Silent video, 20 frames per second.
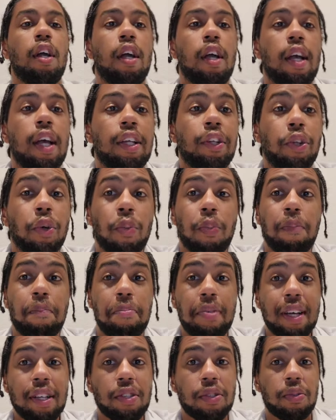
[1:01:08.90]
the
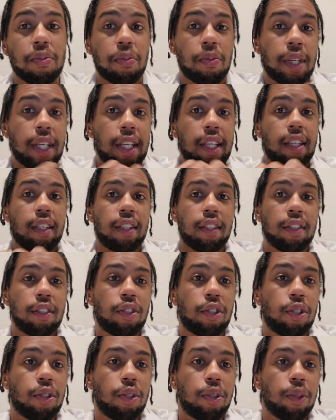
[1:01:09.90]
best way
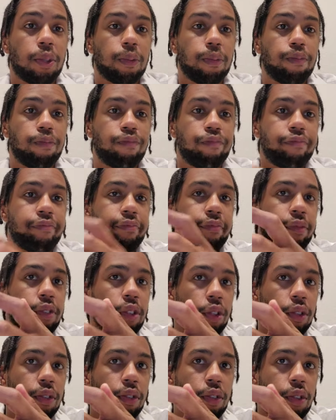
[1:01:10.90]
to
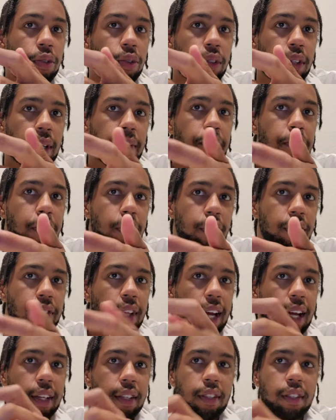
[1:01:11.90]
improve
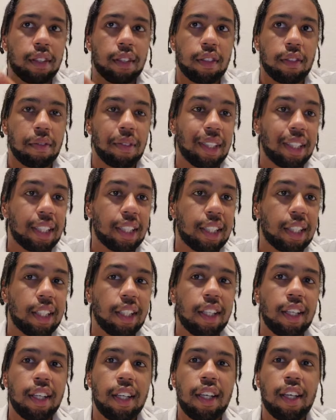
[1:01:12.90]
that really
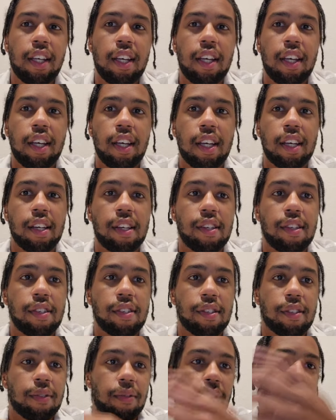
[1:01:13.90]
is,
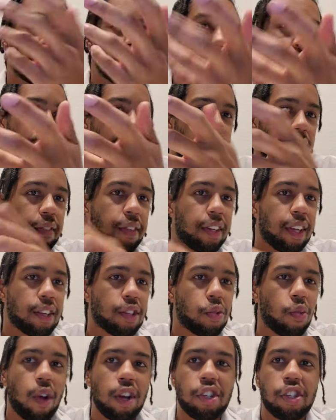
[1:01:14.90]
well, which is kind of the next
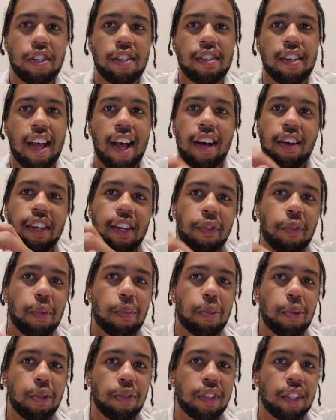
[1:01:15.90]
question, is how can we
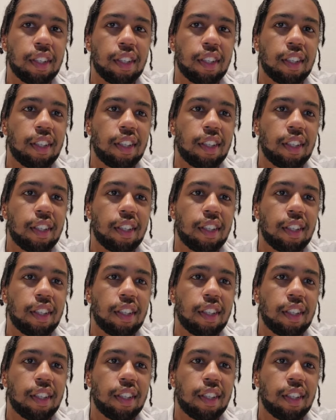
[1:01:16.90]
improve it?